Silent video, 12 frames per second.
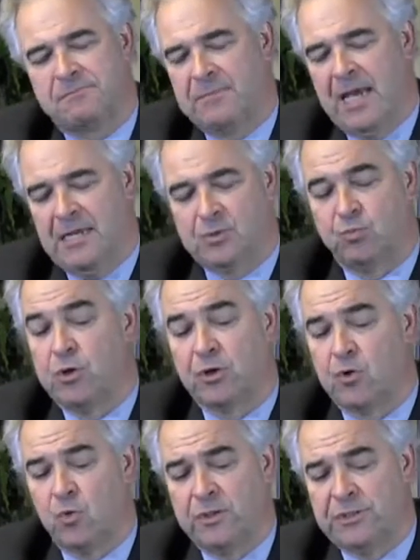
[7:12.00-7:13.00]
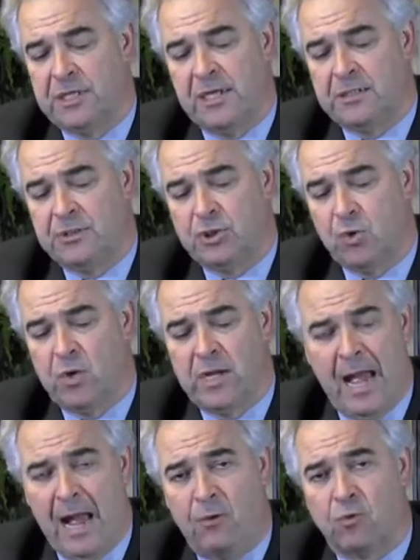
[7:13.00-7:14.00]
as we're going to enjoy
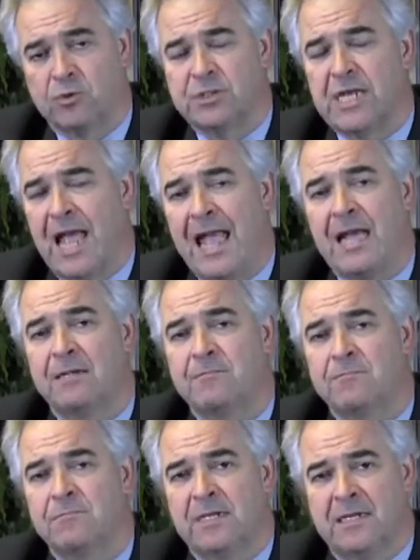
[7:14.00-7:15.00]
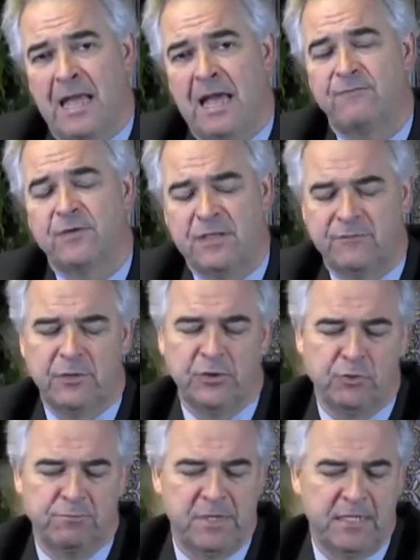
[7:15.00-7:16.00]
ours and have given
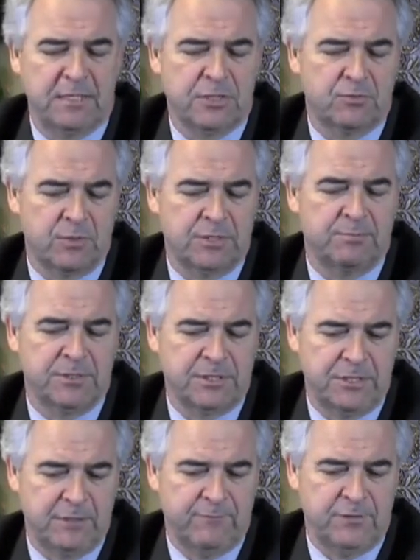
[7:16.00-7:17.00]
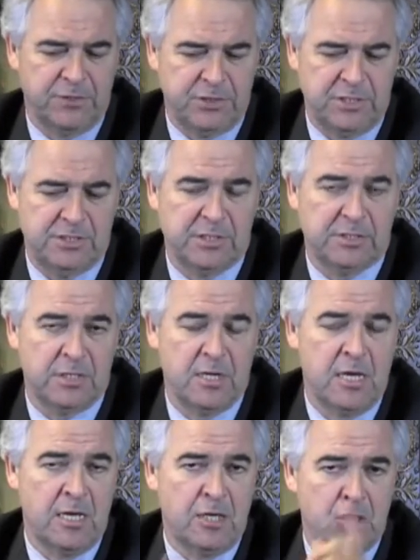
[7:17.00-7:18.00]
your biggest Christmas gift to Jesus.
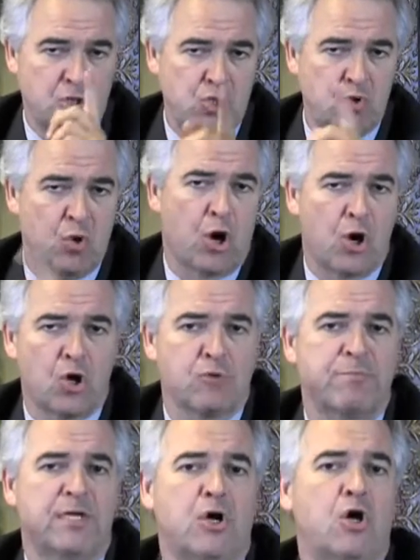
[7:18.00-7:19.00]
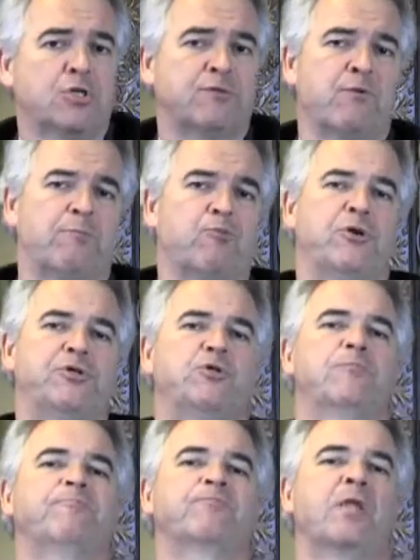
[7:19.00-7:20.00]
You heard because of a preacher,
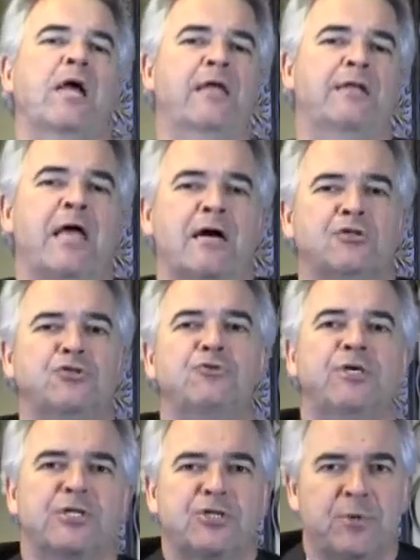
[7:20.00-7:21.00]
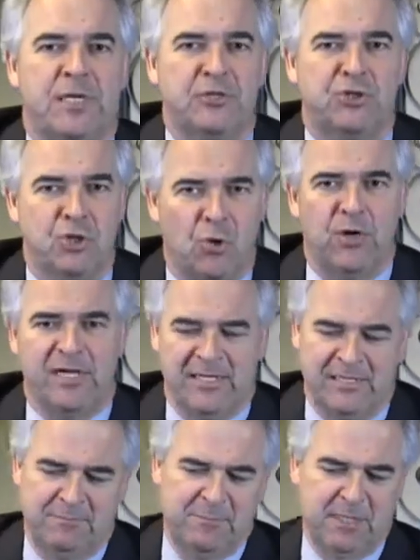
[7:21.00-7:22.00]
and now you get to enjoy
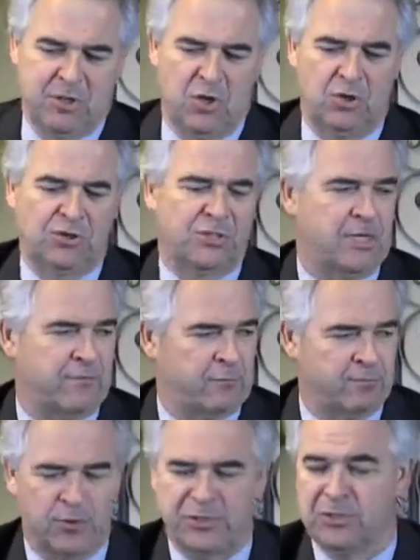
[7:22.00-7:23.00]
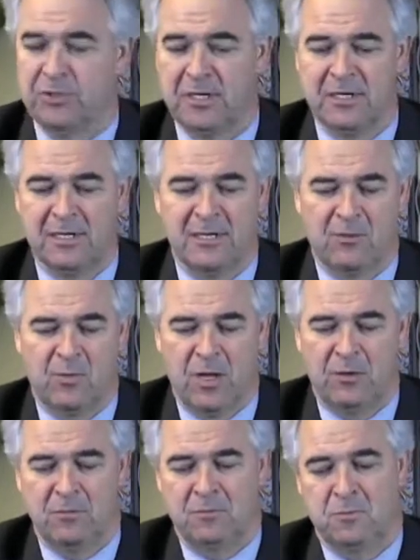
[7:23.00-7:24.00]
it because of a preacher.
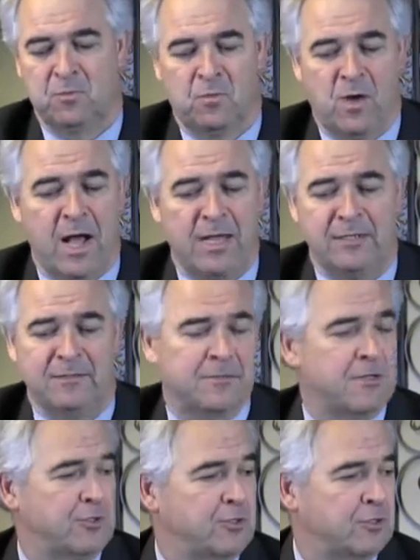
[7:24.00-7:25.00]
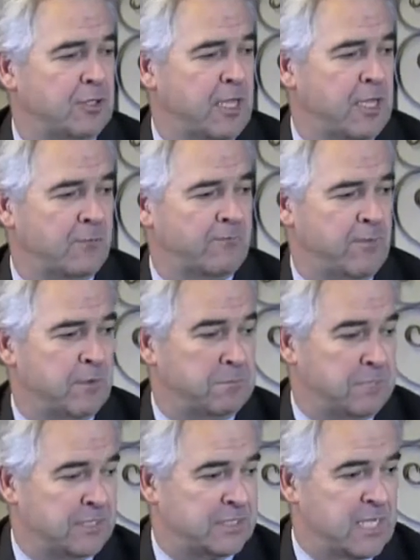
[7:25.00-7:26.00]
Well, Wyatt, are you going to help
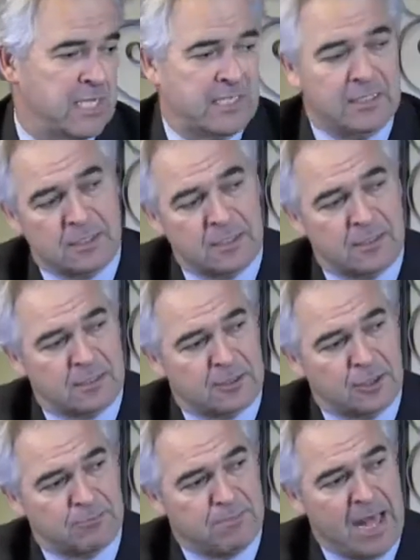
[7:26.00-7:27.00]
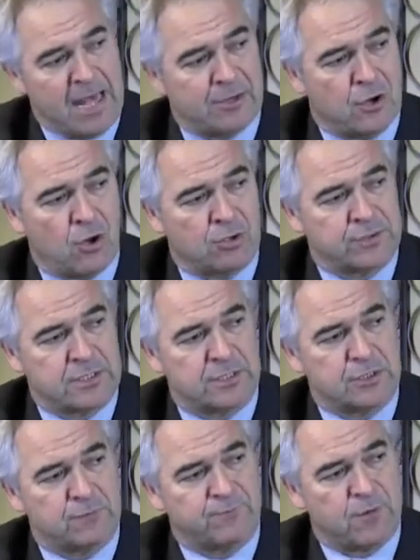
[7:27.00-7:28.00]
me say goodbye to all of these
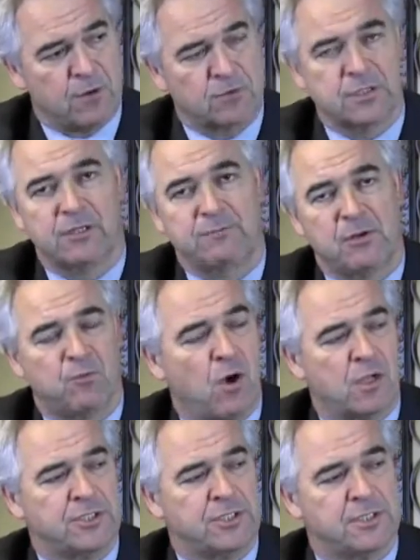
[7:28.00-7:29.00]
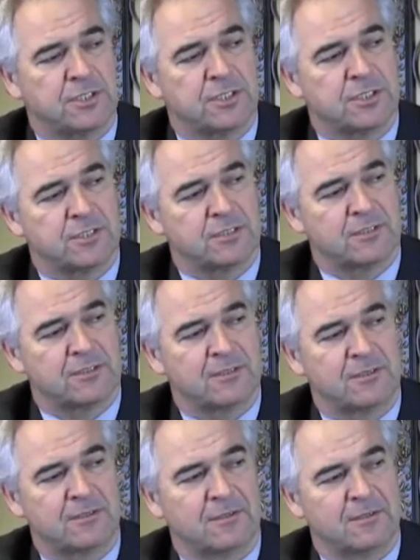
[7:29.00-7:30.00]
good folks that have been watching us?
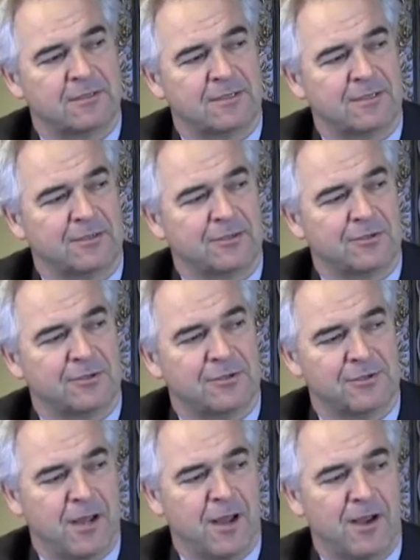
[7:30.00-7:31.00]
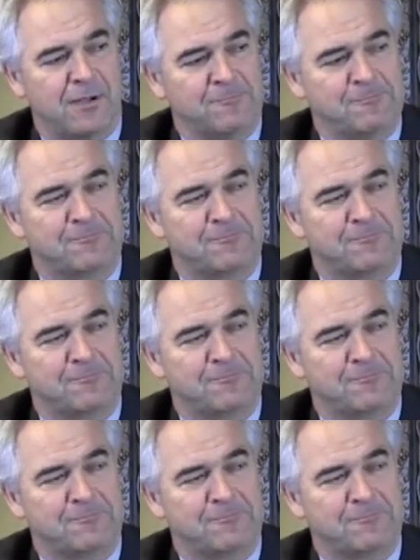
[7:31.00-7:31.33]
You're not.